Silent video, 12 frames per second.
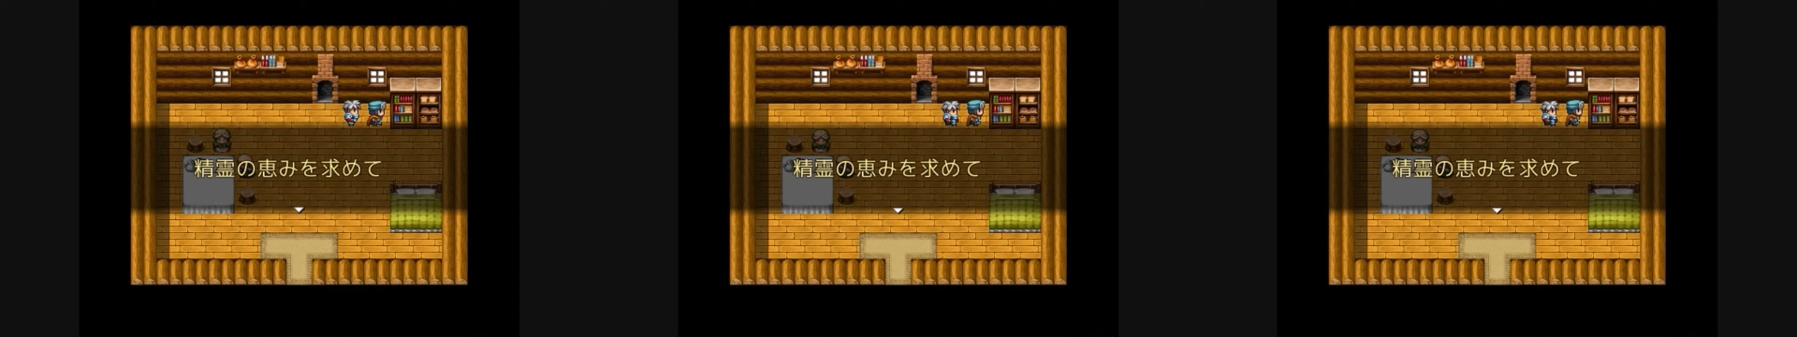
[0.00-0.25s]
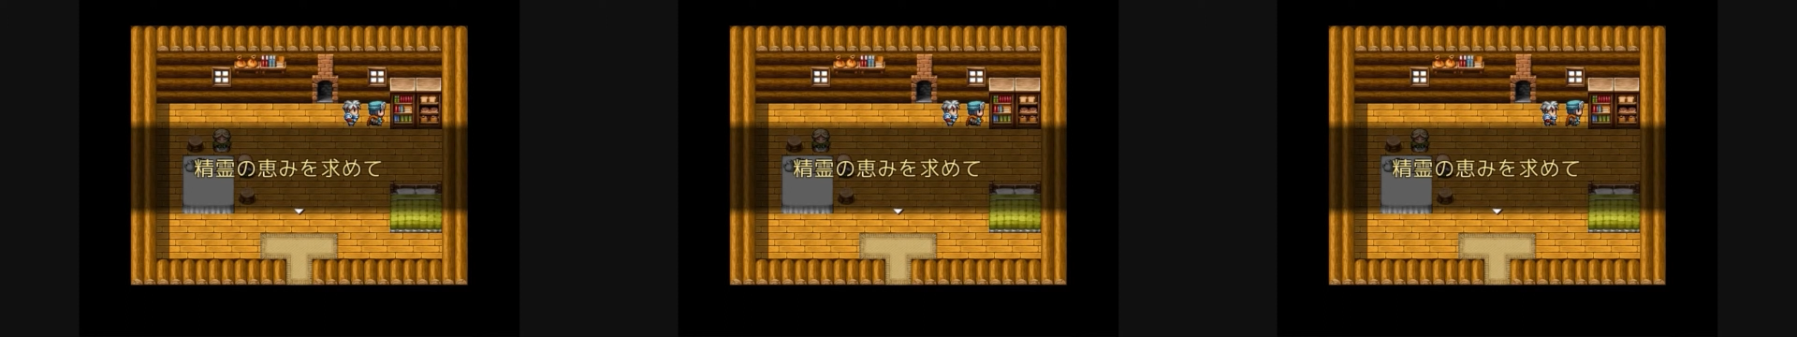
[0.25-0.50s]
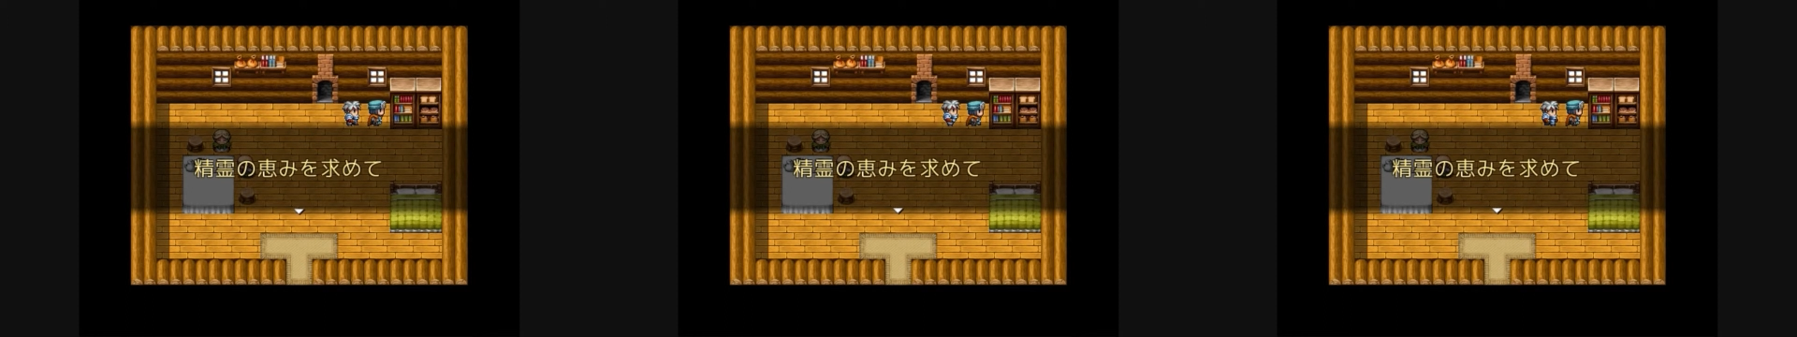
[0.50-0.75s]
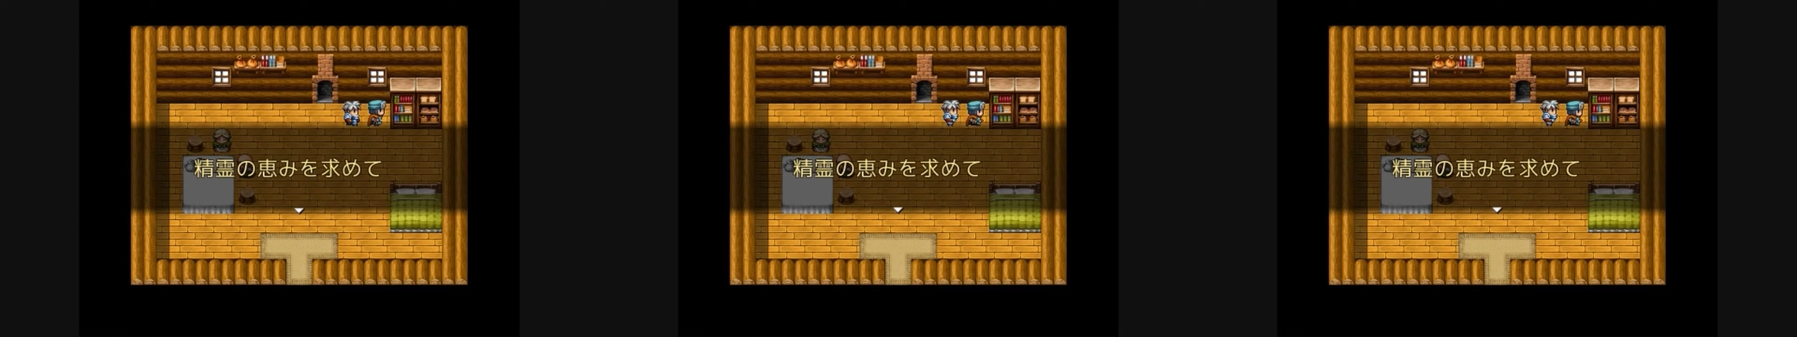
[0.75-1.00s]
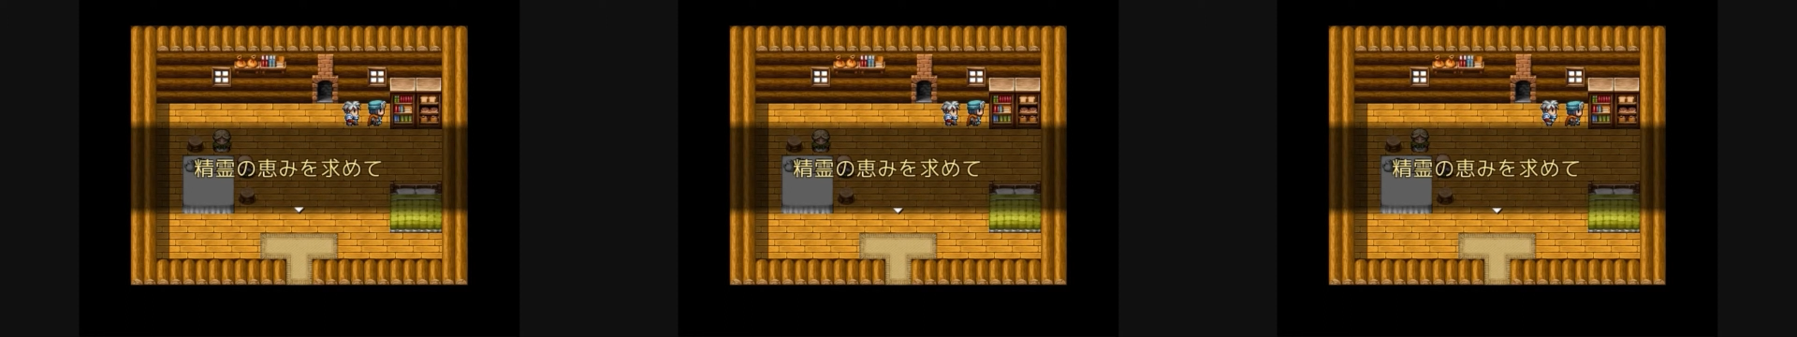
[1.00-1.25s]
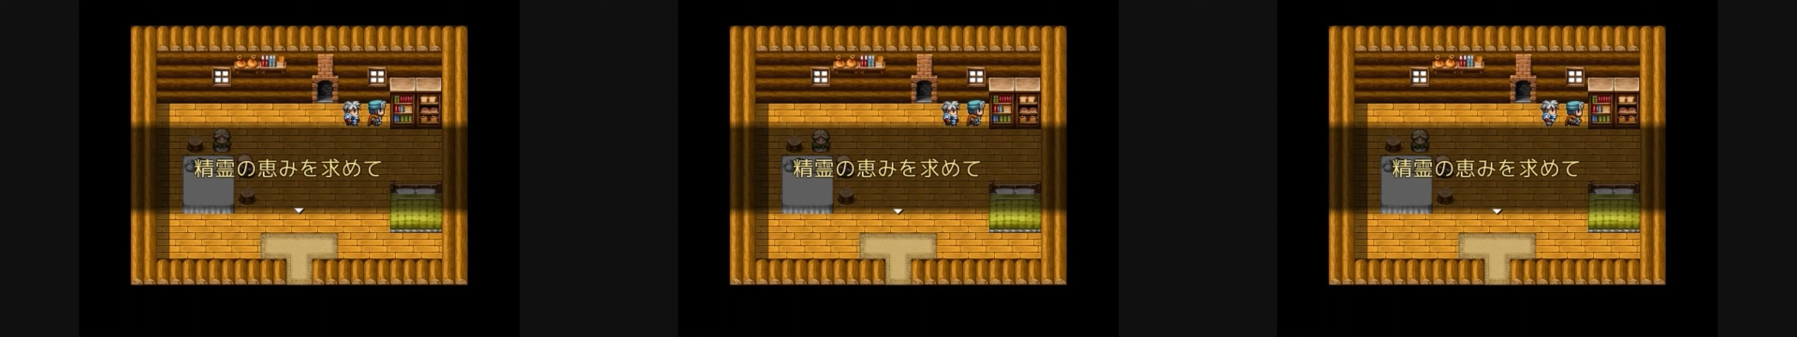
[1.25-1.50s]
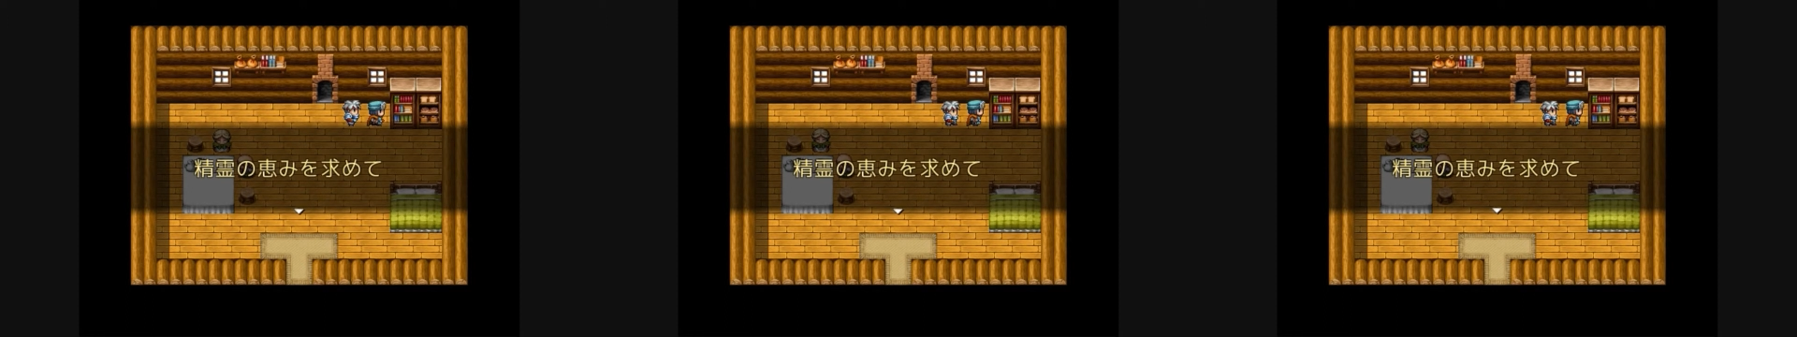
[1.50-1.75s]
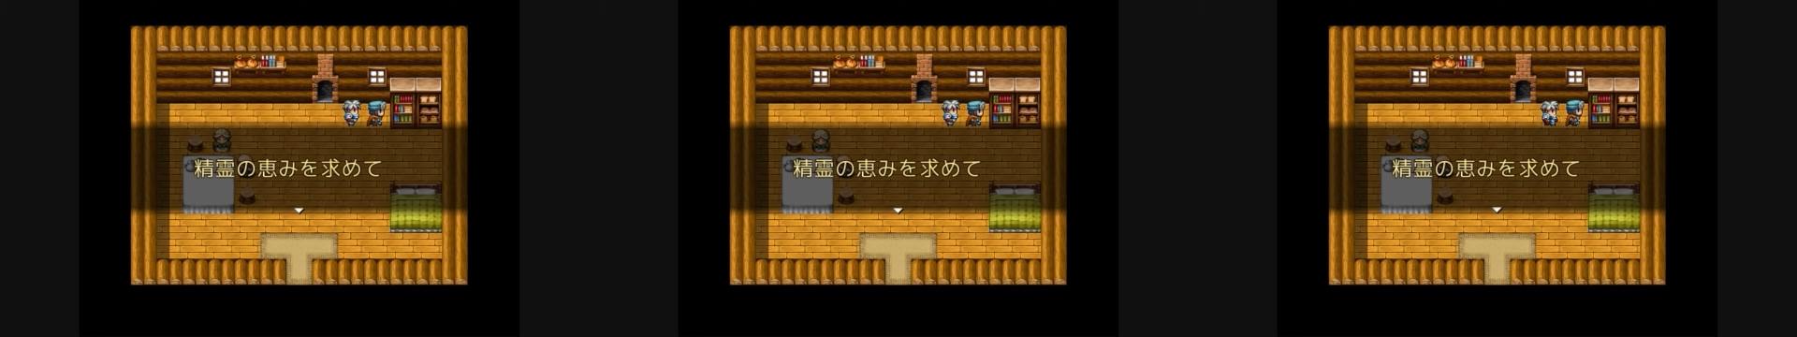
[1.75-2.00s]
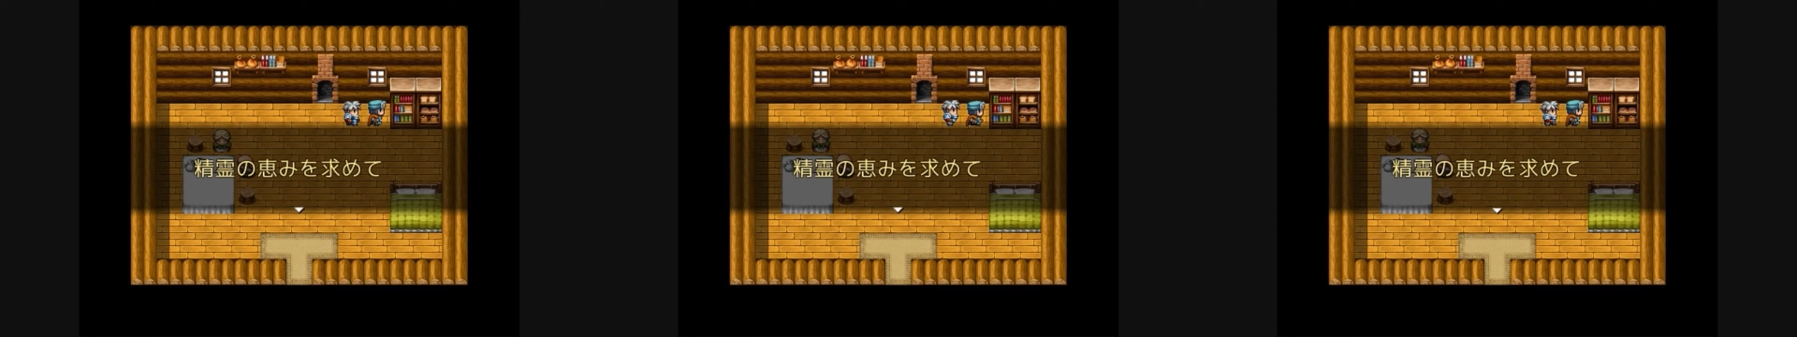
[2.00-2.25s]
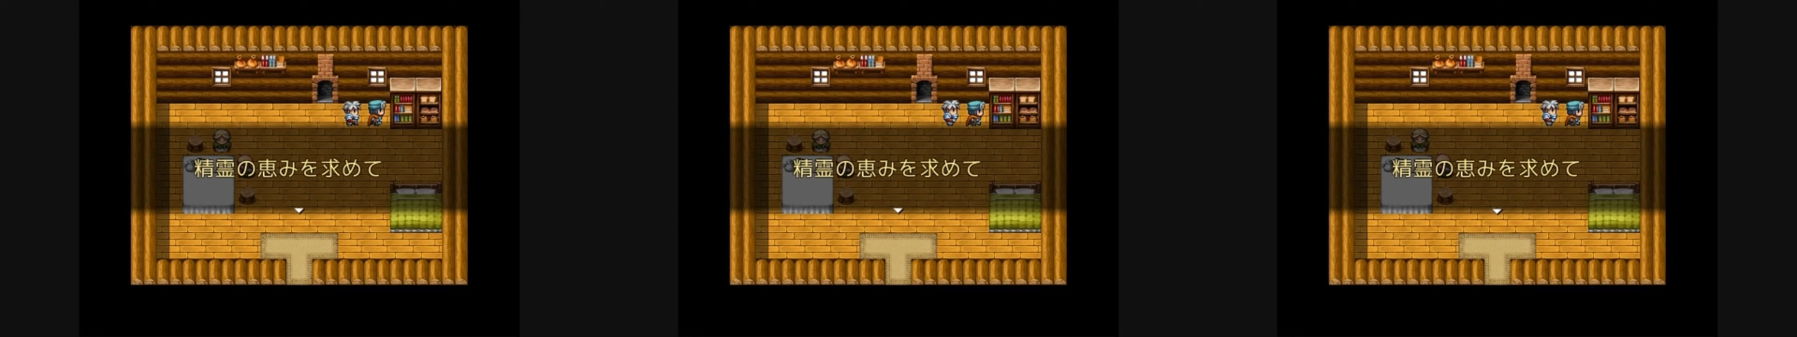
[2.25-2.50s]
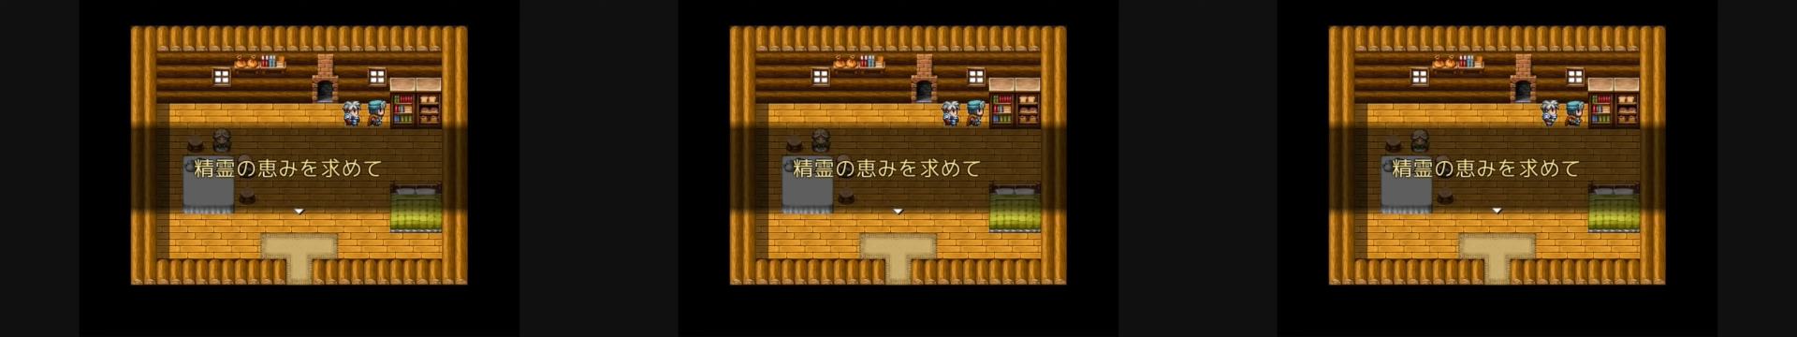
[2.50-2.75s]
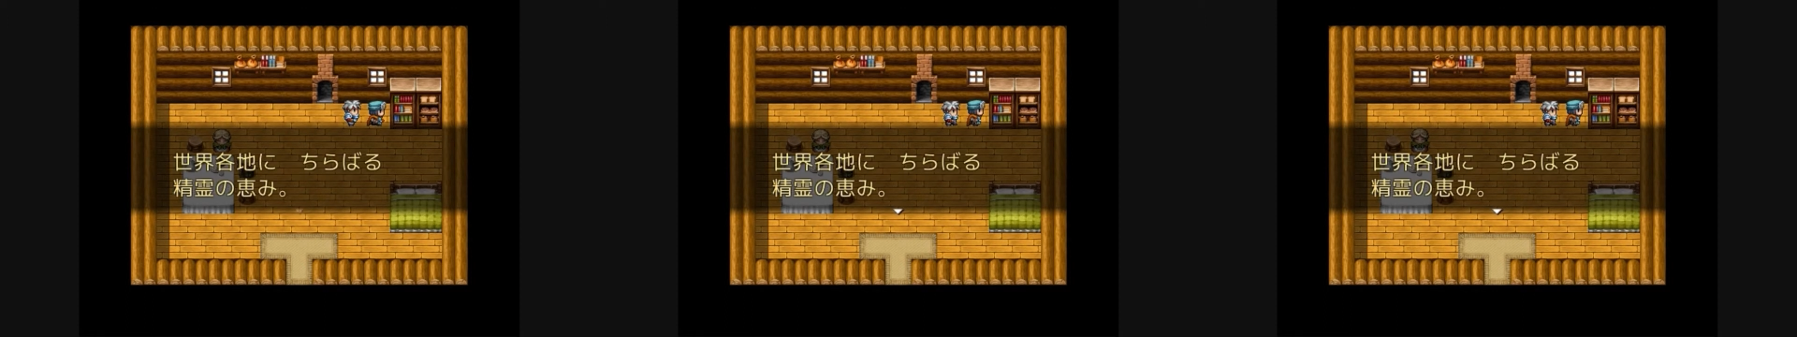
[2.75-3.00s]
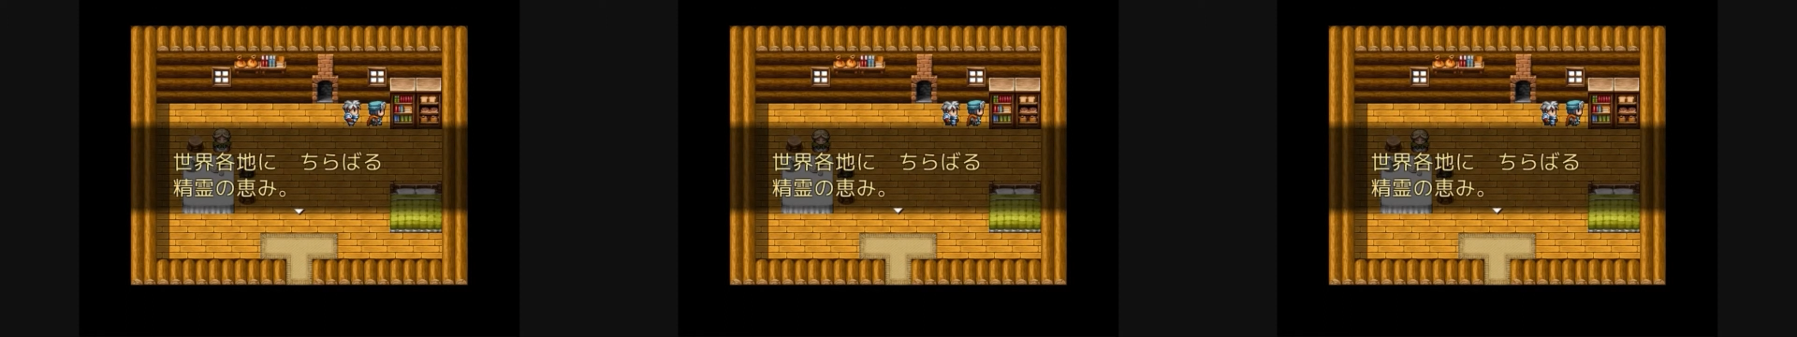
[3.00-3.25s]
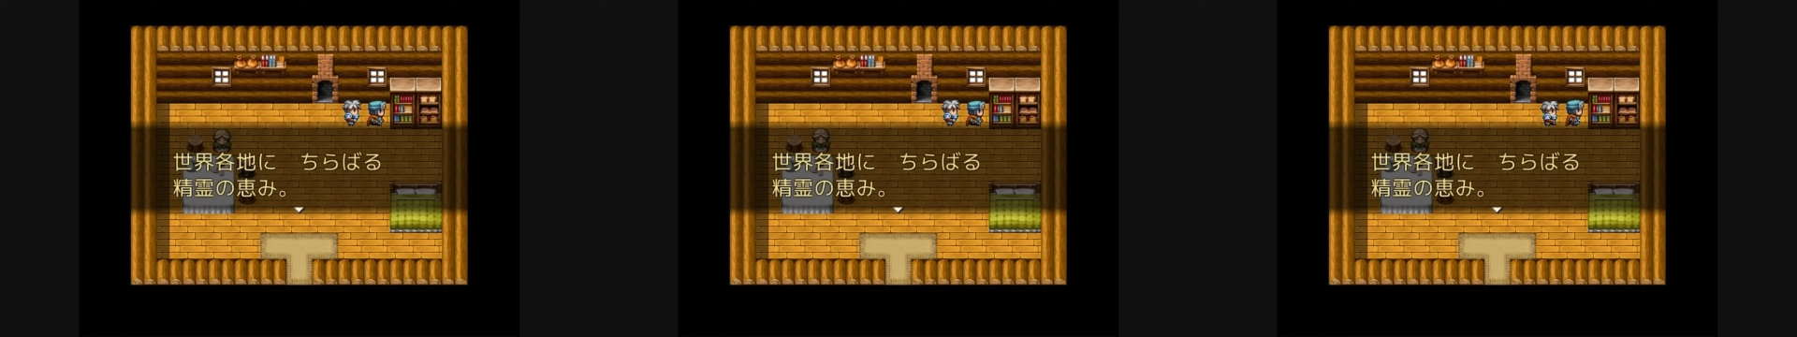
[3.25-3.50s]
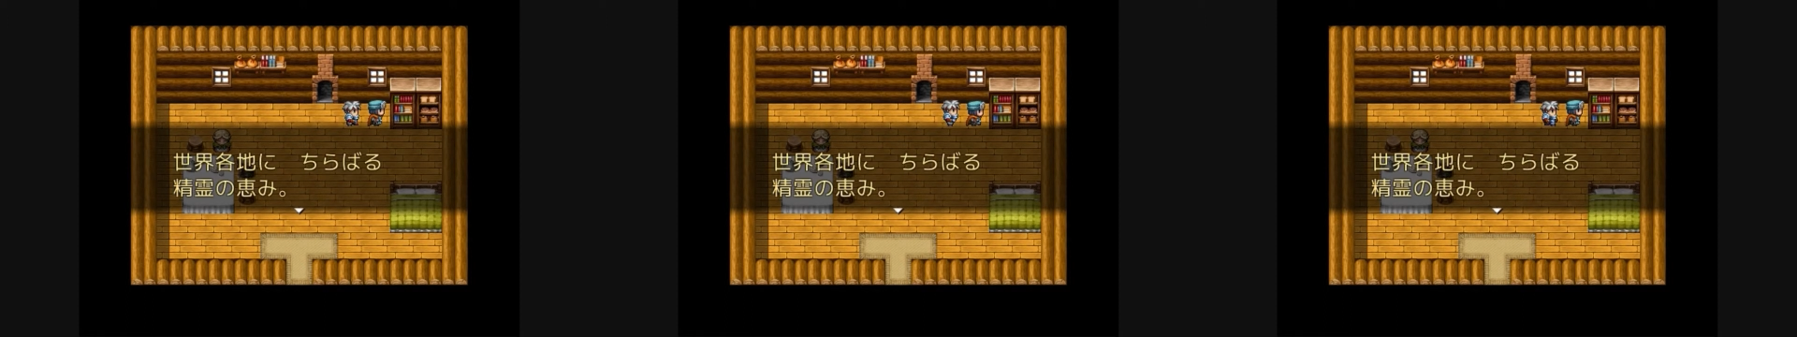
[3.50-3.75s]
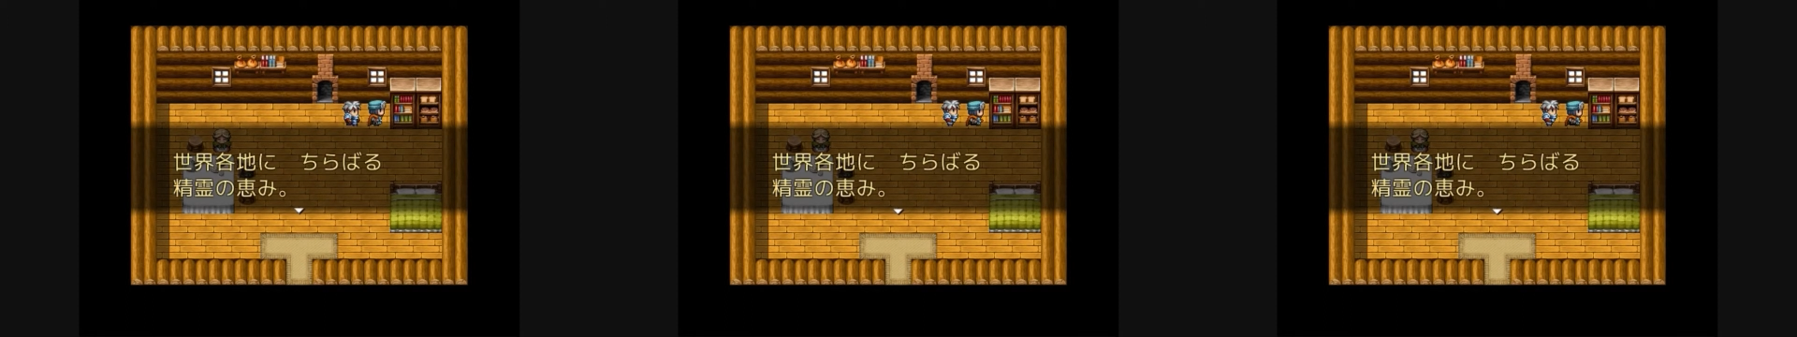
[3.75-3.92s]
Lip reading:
No face is visible, so there are no lips to read.